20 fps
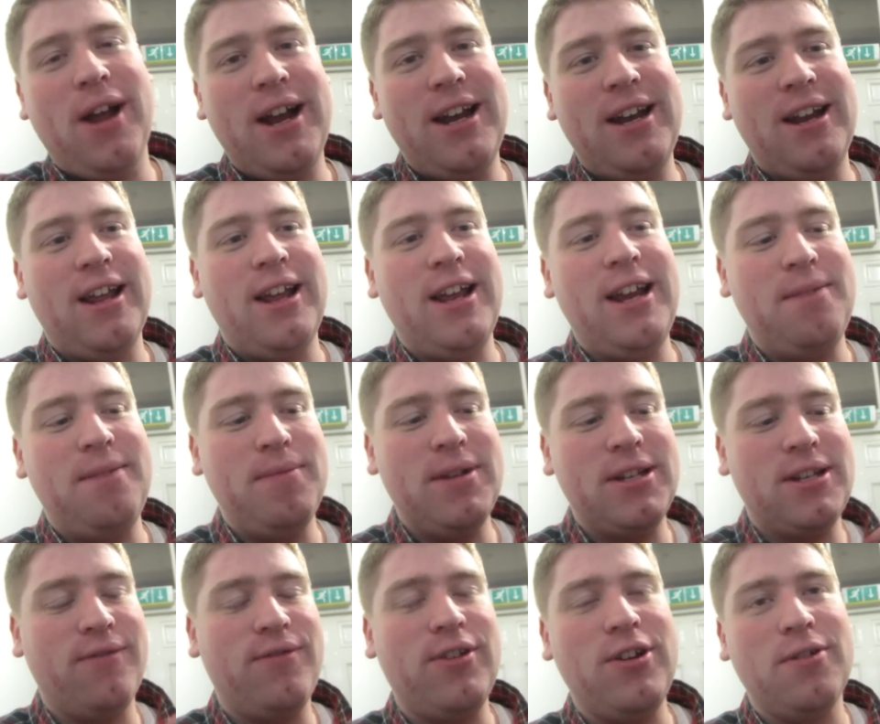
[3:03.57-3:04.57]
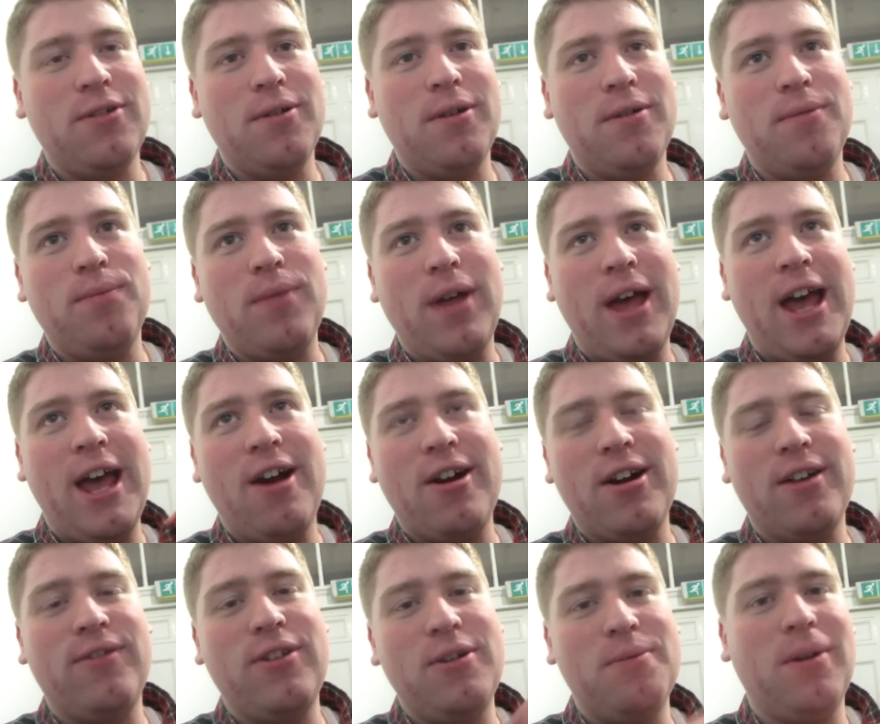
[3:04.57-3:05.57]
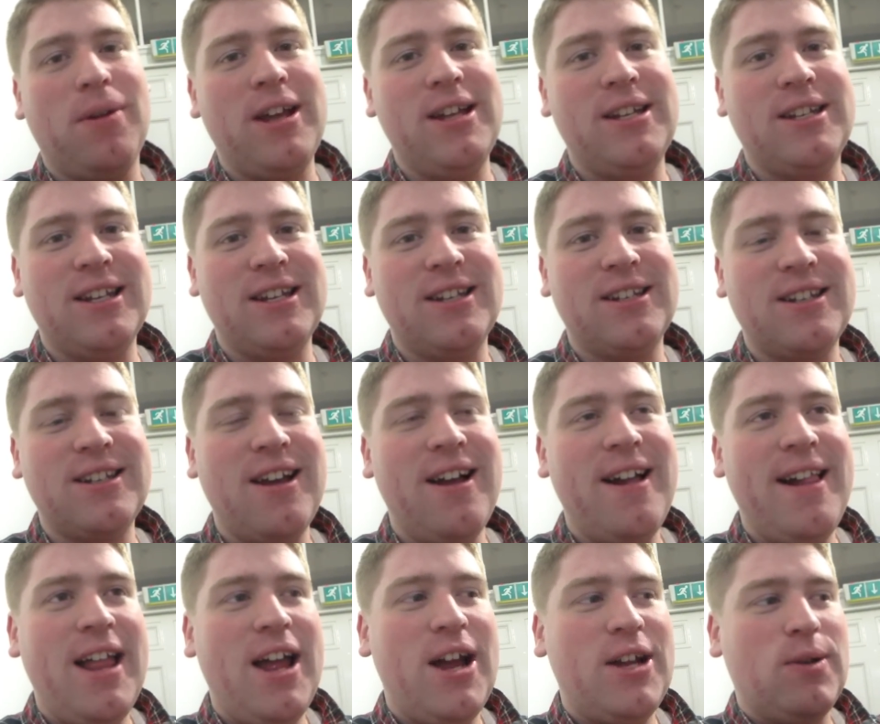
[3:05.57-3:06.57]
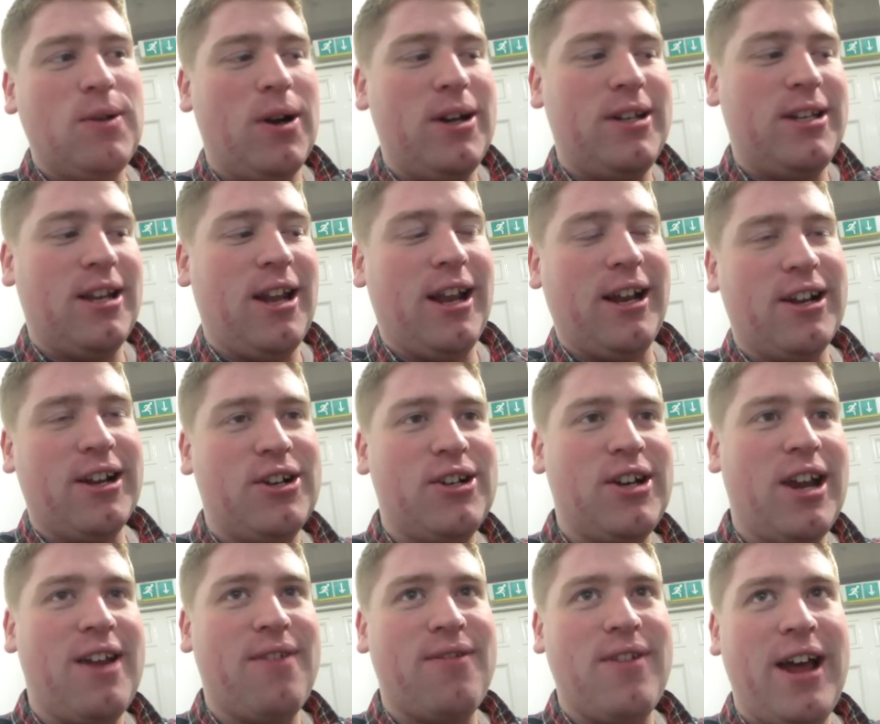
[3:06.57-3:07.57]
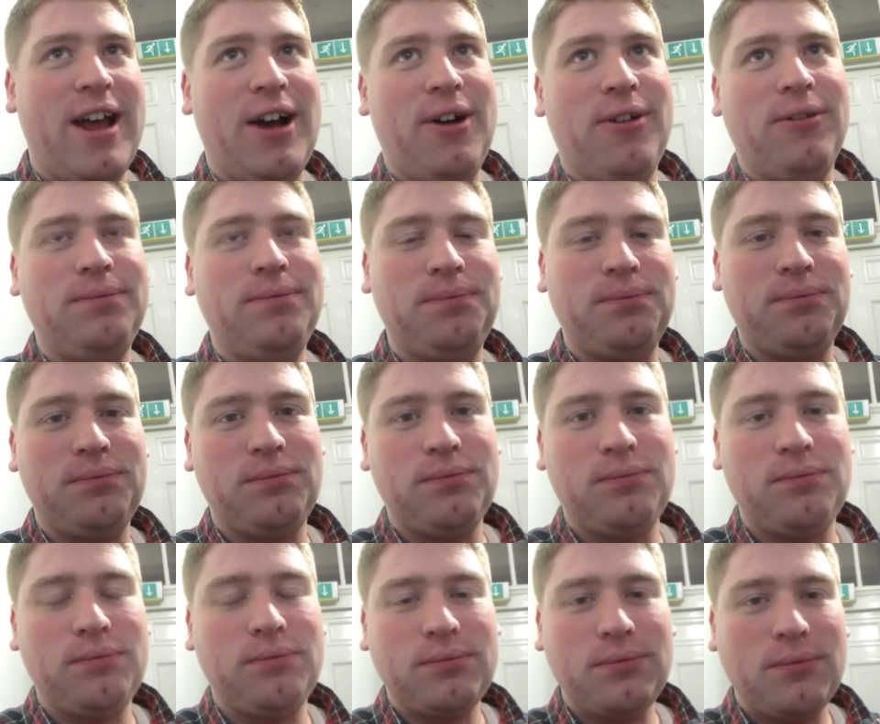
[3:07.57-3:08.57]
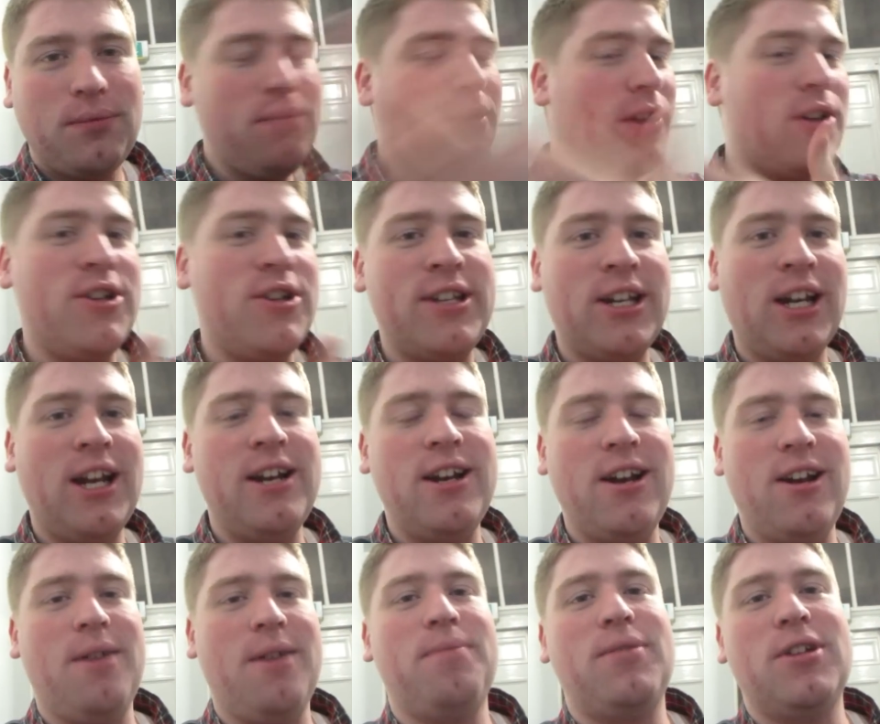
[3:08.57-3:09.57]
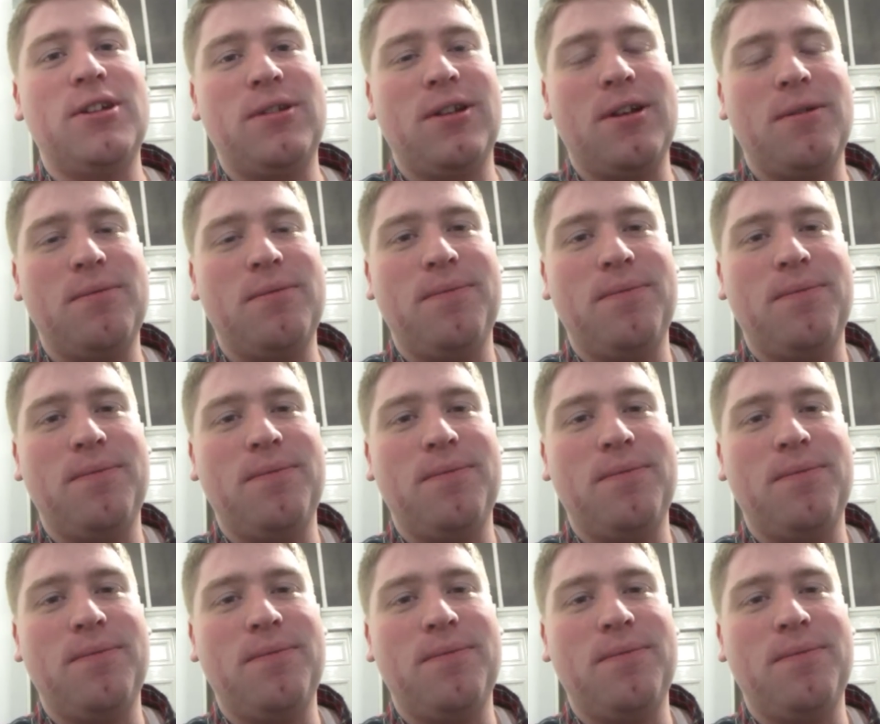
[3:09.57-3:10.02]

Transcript: I, he missed a few uh, the hair in a few places so I just did like a shave now, just to clean it up, just so